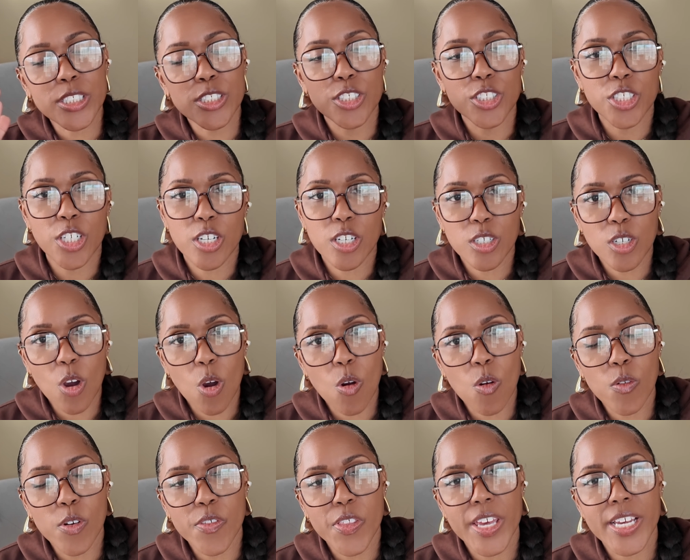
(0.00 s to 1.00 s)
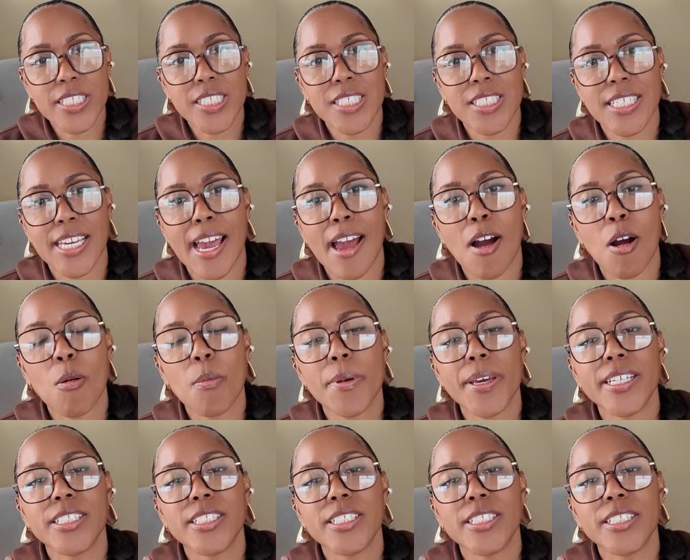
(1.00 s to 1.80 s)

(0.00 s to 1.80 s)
to turn over that scalp.